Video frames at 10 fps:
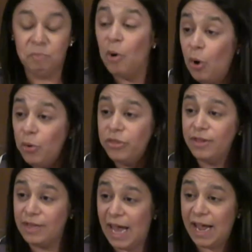Both
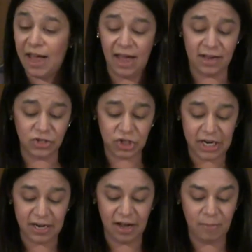Leah and
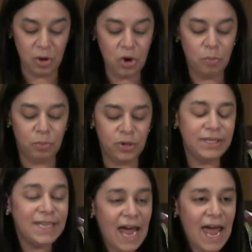Jacob
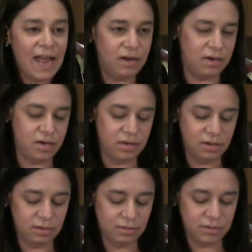pretend
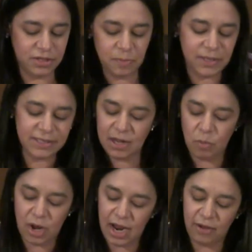to be
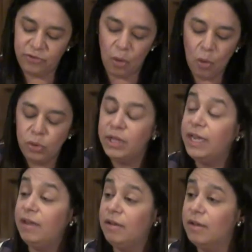someone else
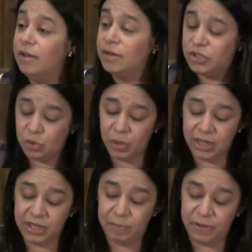only to
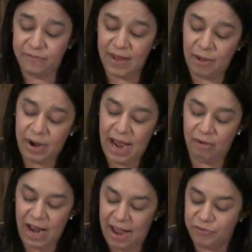quickly be found
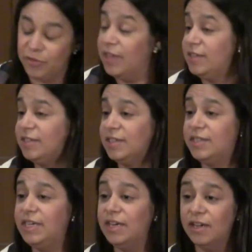out after they
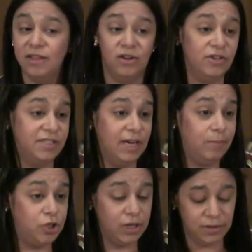succeed in their
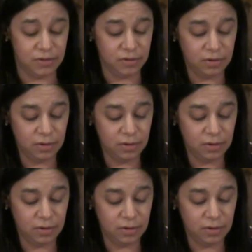deceptions.